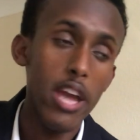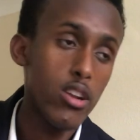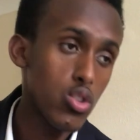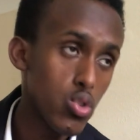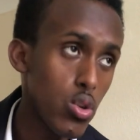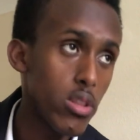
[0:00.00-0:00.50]

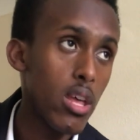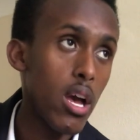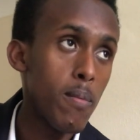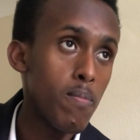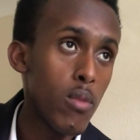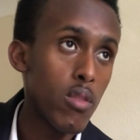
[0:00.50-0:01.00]
understood
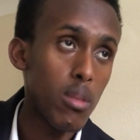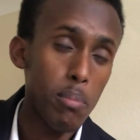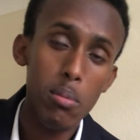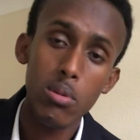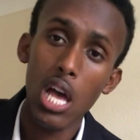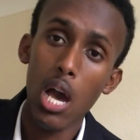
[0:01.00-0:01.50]
that the
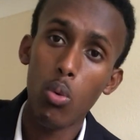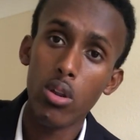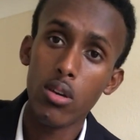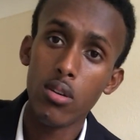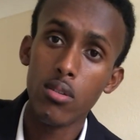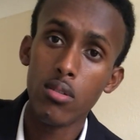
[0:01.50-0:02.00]
people that I want
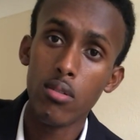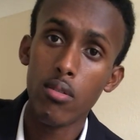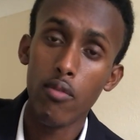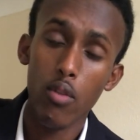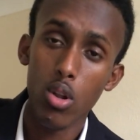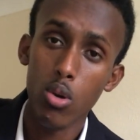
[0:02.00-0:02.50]
to
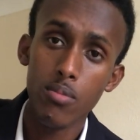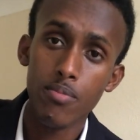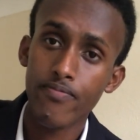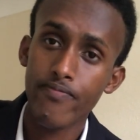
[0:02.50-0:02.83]
follow